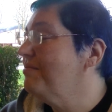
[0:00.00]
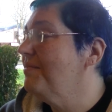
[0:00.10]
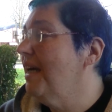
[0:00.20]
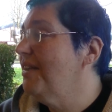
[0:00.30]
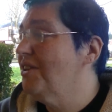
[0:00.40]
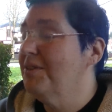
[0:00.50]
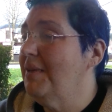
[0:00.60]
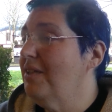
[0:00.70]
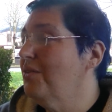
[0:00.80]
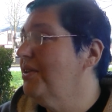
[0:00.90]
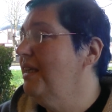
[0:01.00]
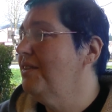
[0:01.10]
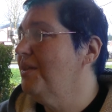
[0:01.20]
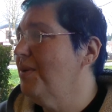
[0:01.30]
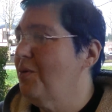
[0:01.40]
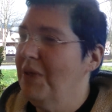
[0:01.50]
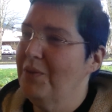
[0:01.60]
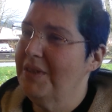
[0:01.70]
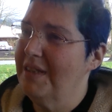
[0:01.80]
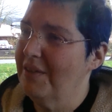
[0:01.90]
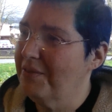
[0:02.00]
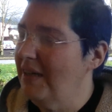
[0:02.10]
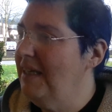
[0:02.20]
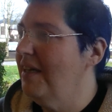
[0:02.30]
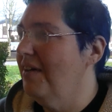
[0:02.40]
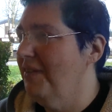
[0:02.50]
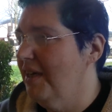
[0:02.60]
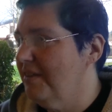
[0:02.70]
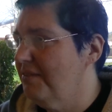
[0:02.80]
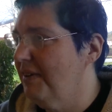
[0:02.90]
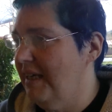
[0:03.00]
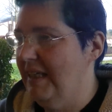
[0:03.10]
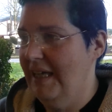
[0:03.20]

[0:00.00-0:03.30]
That just made no sense to me. What was he afraid of us finding